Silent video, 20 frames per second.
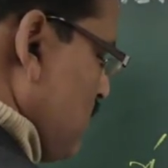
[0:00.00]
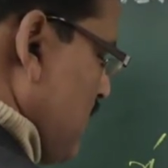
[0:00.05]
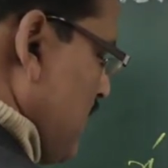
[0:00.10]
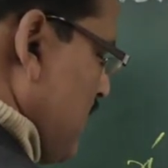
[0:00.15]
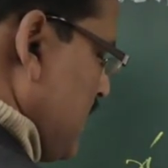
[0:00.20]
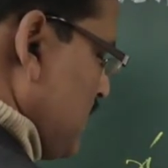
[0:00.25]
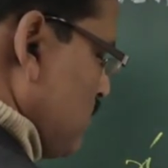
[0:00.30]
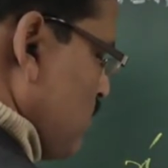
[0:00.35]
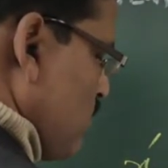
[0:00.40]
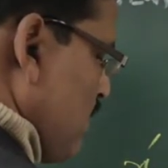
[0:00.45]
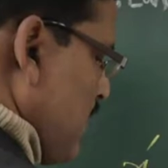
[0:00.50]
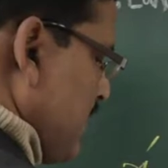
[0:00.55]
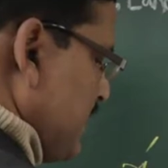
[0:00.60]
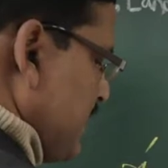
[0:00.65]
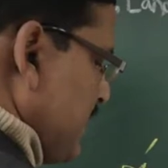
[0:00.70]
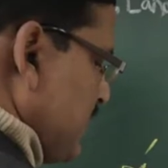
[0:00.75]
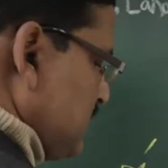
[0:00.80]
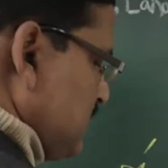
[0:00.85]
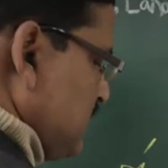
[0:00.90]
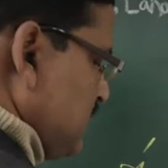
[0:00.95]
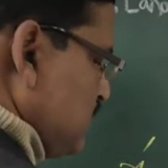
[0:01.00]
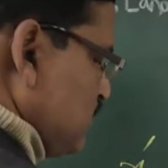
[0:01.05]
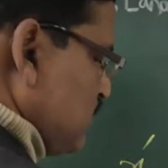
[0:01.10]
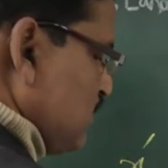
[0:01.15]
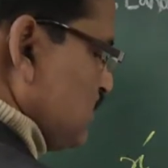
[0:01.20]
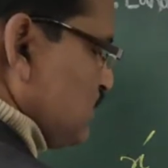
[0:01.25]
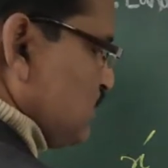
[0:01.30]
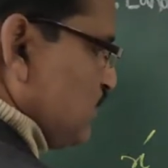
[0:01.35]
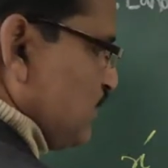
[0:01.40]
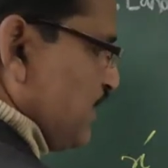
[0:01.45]
and y axis
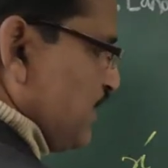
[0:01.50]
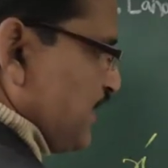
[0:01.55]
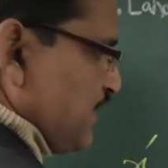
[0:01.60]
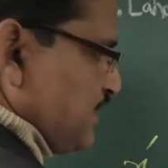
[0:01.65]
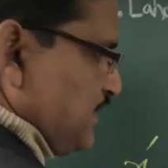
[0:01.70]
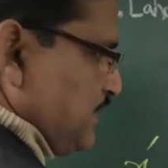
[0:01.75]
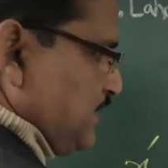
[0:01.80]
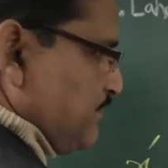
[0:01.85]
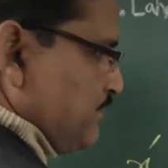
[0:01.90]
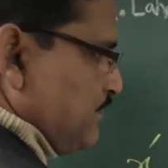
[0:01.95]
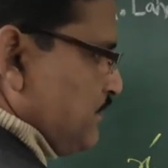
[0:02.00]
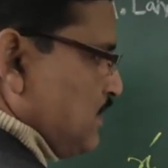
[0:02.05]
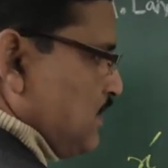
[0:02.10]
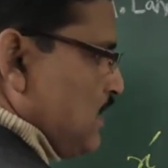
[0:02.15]
also negative.